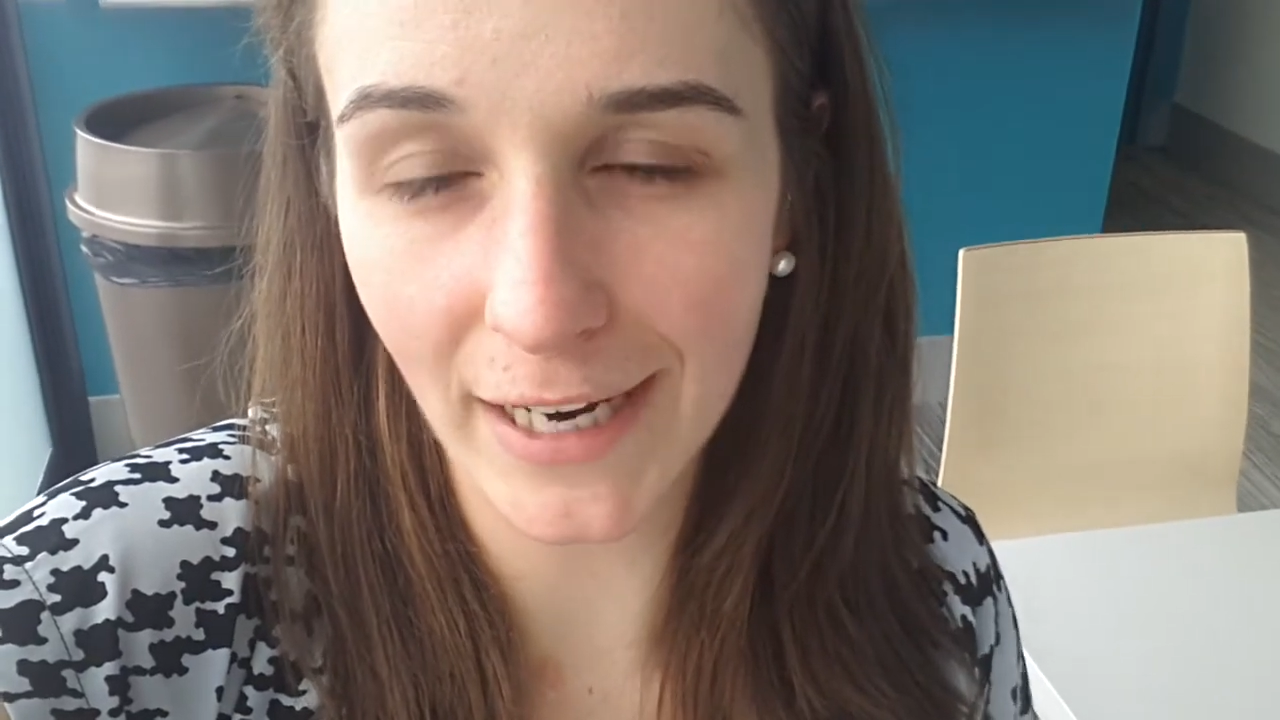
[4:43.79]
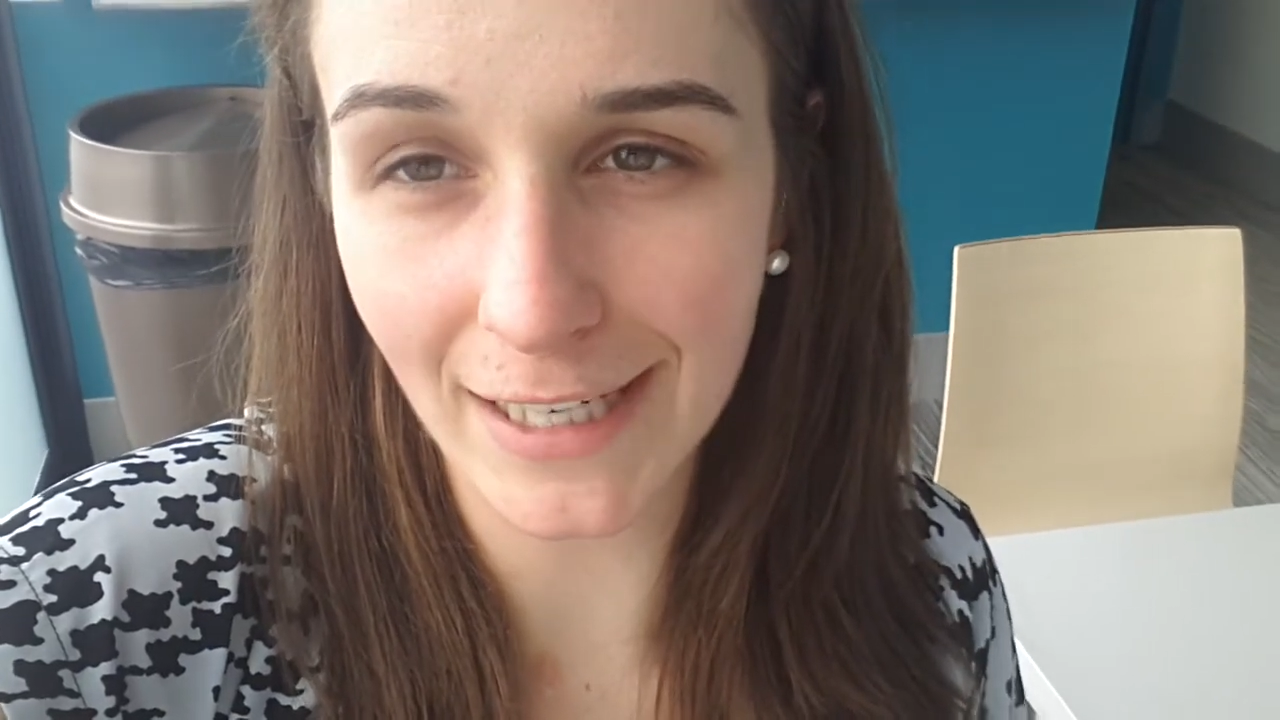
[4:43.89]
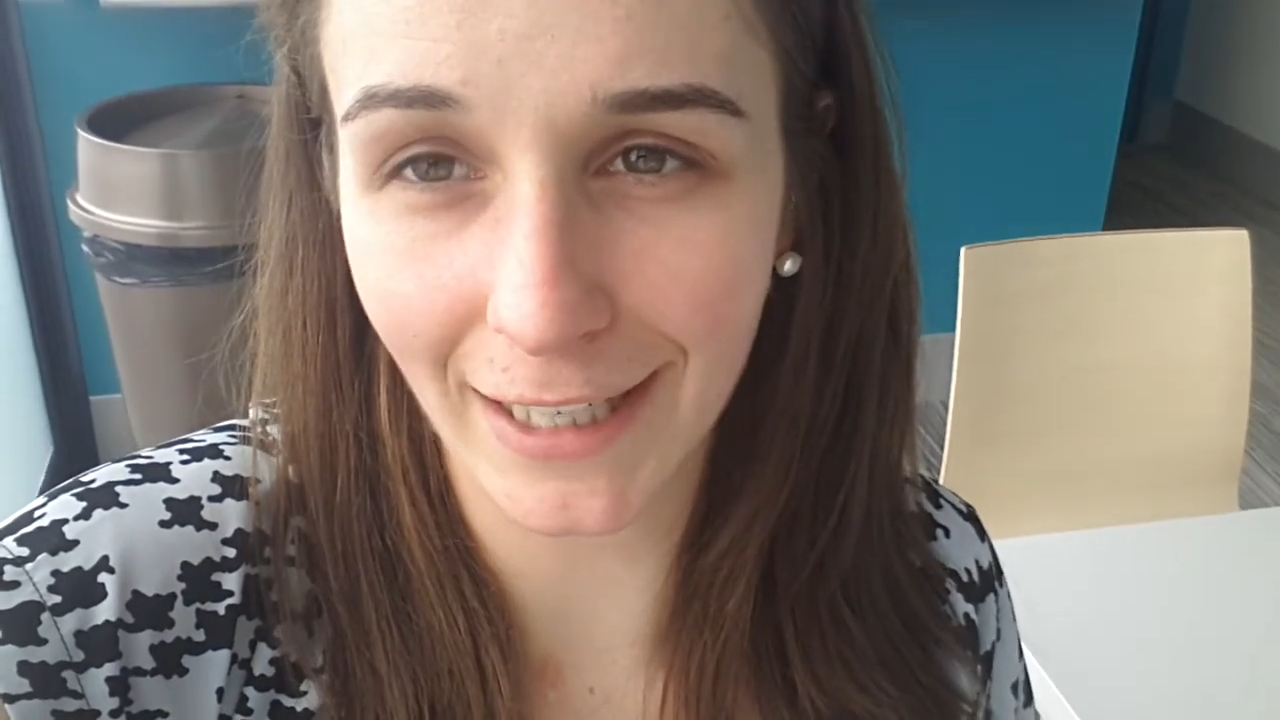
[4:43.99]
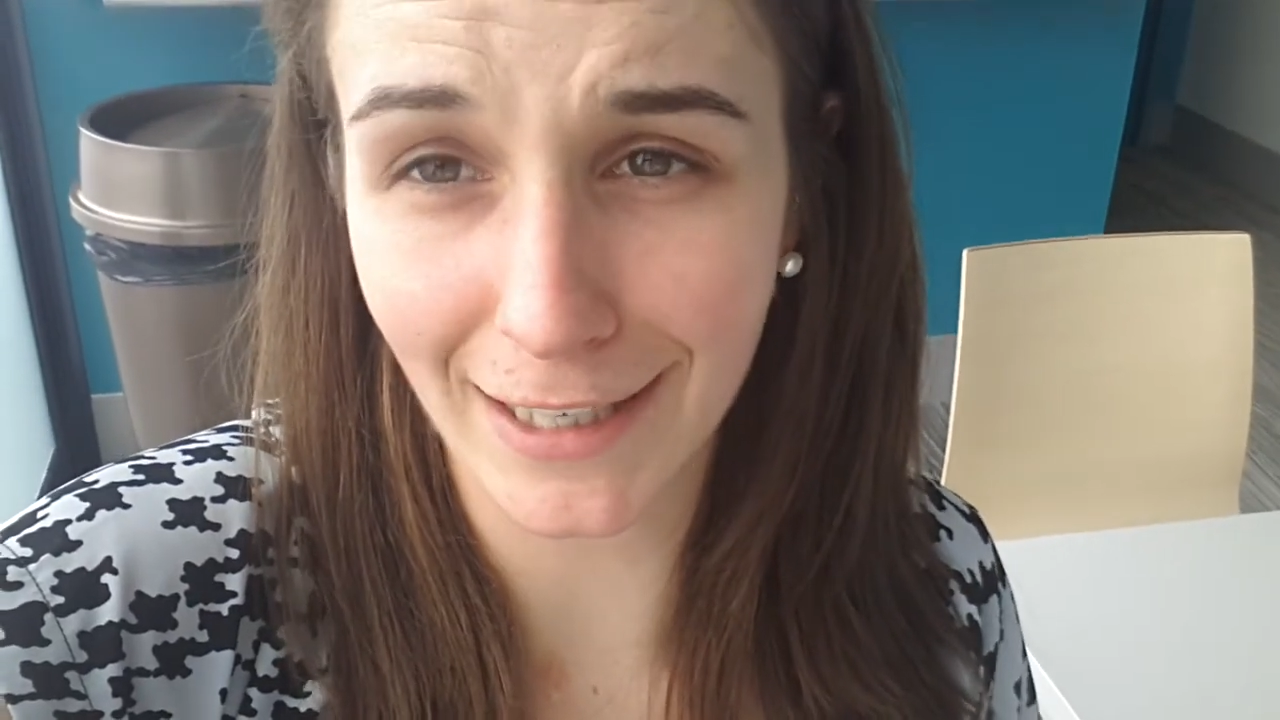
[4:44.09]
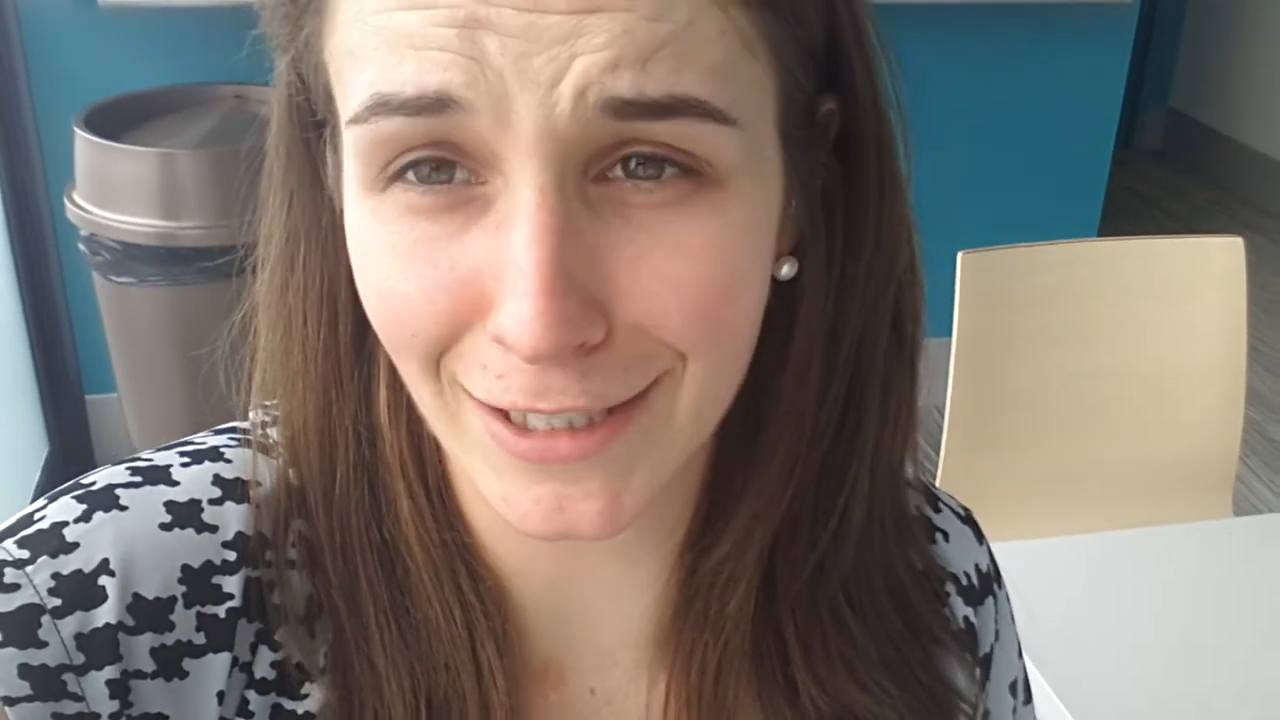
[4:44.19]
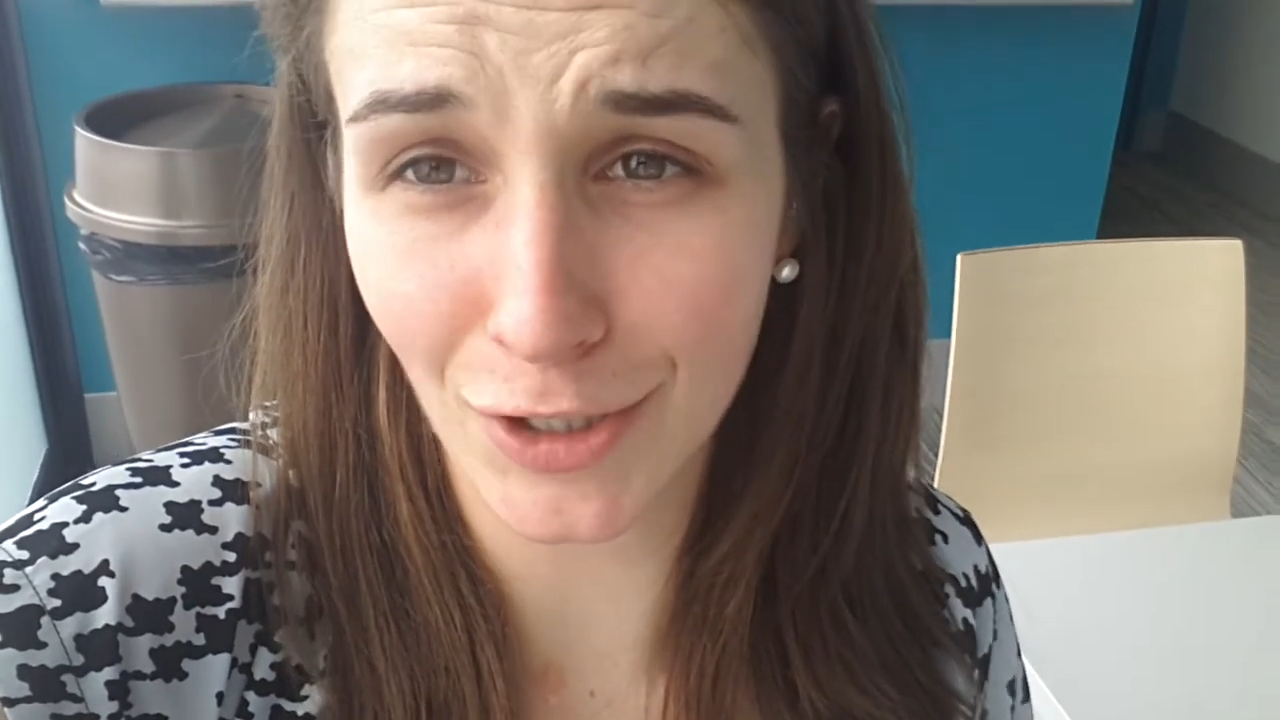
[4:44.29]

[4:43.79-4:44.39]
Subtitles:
eating is